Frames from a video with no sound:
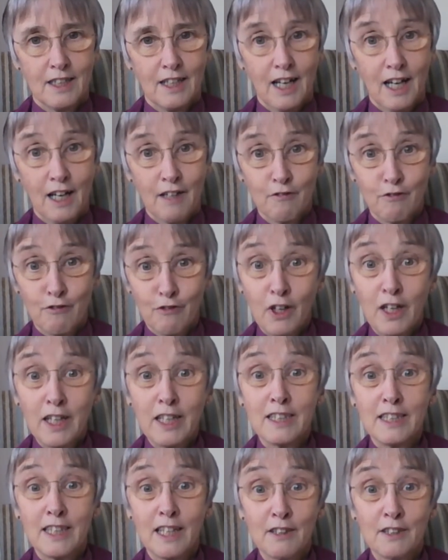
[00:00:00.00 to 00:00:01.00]
and
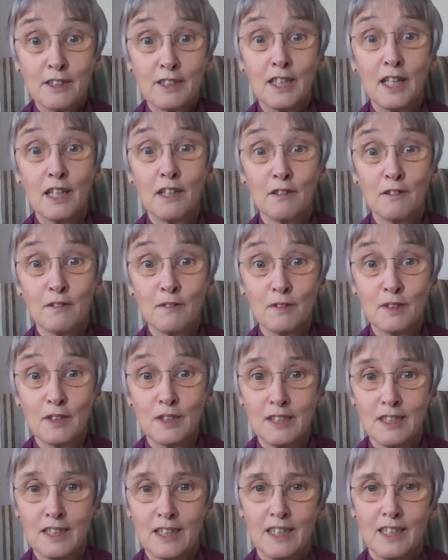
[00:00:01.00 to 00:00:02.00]
find ourselves